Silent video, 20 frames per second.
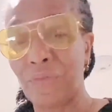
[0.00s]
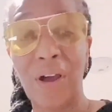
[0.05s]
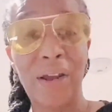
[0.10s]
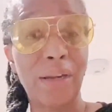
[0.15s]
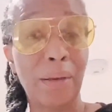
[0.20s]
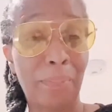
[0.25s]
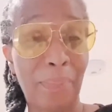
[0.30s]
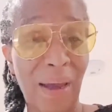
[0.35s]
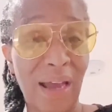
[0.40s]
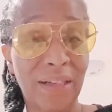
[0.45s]
a
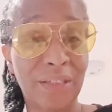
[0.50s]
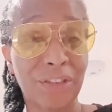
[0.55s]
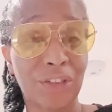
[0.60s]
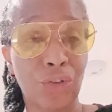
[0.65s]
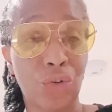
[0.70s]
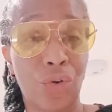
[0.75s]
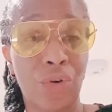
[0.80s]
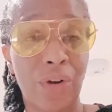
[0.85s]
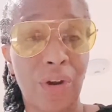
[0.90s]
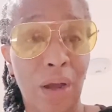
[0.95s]
patch
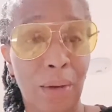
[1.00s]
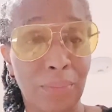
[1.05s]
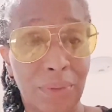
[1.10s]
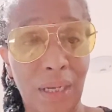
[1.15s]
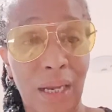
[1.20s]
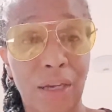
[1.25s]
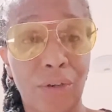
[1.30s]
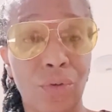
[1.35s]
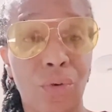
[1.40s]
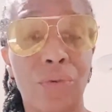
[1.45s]
or an
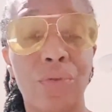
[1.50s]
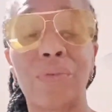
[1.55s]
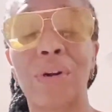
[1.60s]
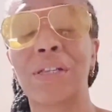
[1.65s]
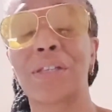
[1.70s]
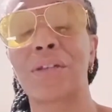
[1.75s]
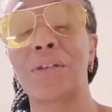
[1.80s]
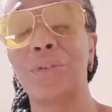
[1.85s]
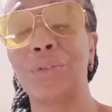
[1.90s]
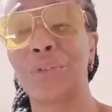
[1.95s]
update or a
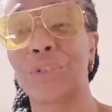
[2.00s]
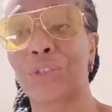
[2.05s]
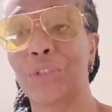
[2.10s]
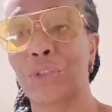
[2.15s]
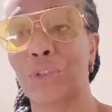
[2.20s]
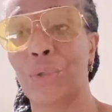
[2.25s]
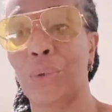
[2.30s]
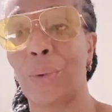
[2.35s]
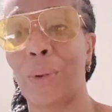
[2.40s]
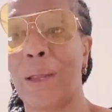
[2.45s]
resolution
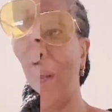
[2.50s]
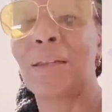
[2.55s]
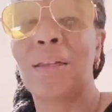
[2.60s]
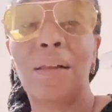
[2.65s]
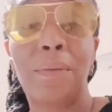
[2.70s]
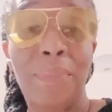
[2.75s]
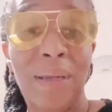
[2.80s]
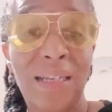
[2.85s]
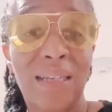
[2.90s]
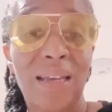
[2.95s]
to it. And in the
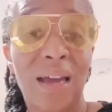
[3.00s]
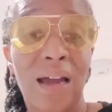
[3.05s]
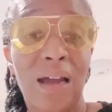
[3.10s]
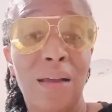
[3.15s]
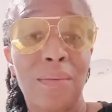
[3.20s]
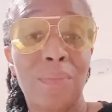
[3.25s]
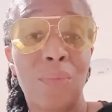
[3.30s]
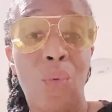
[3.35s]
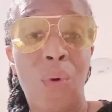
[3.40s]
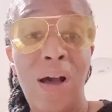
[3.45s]

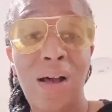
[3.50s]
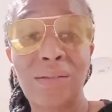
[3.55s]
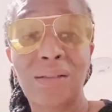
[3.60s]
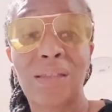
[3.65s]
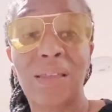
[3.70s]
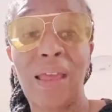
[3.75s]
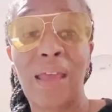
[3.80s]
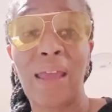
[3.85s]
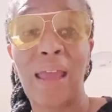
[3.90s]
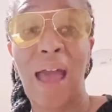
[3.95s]
meantime, whilst
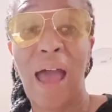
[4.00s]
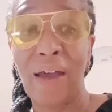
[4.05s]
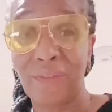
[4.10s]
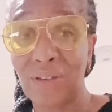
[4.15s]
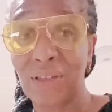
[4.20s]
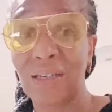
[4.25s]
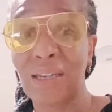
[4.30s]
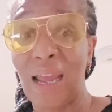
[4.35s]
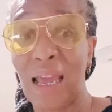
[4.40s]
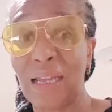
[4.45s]
they
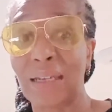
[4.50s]
haven't yet,